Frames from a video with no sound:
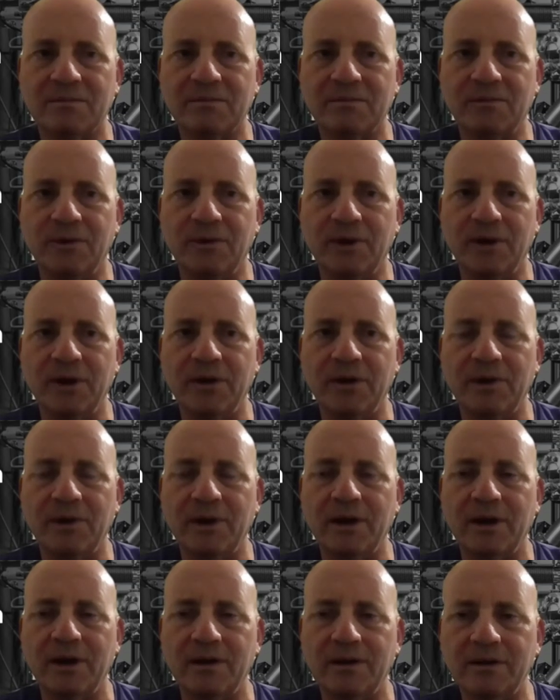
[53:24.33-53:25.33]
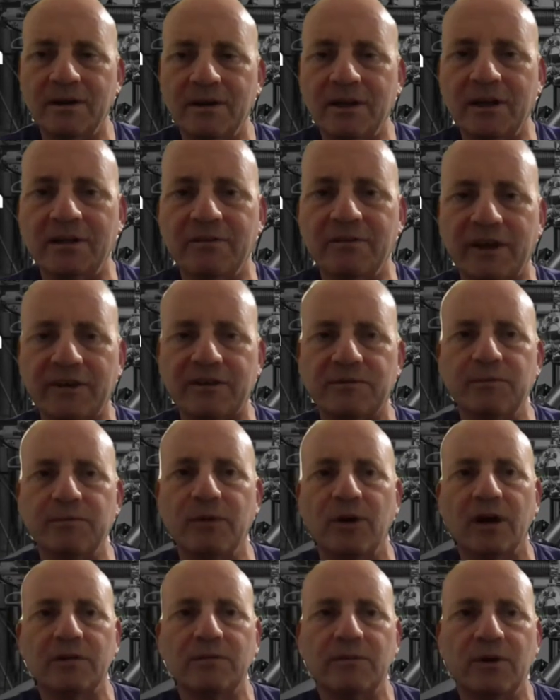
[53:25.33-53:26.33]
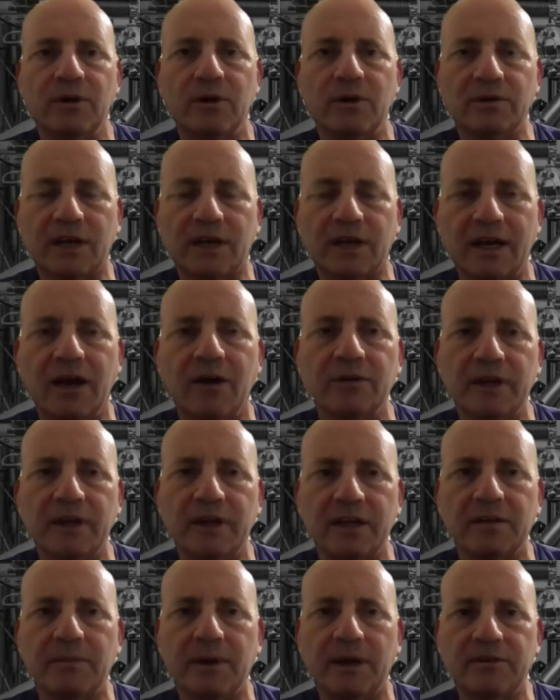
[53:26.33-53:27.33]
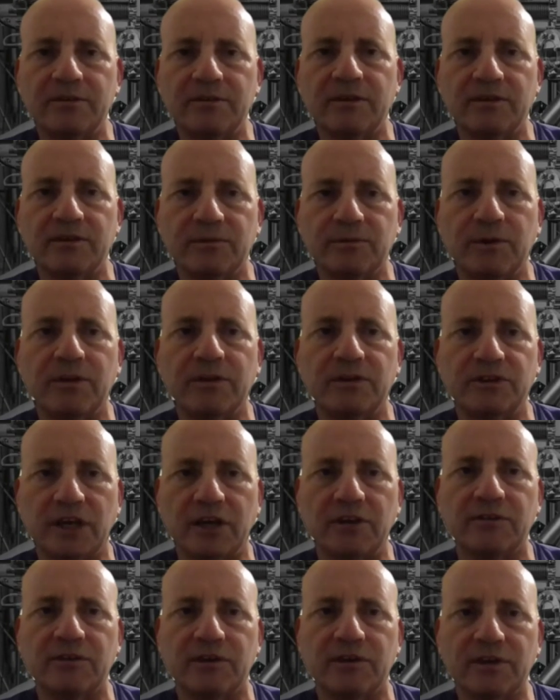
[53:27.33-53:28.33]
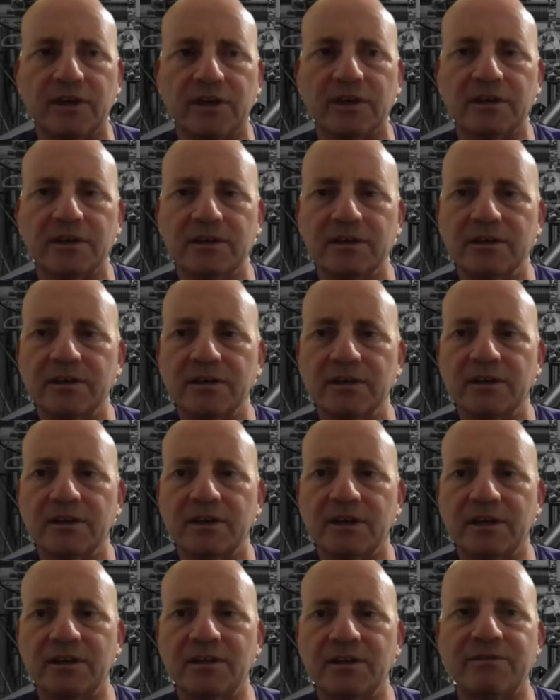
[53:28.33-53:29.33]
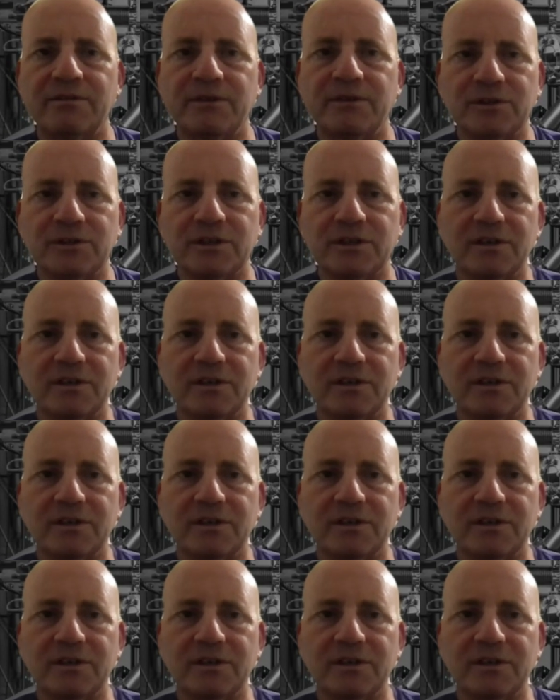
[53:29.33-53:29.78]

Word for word: we will invest more and more on cloud databases with JSON in the future.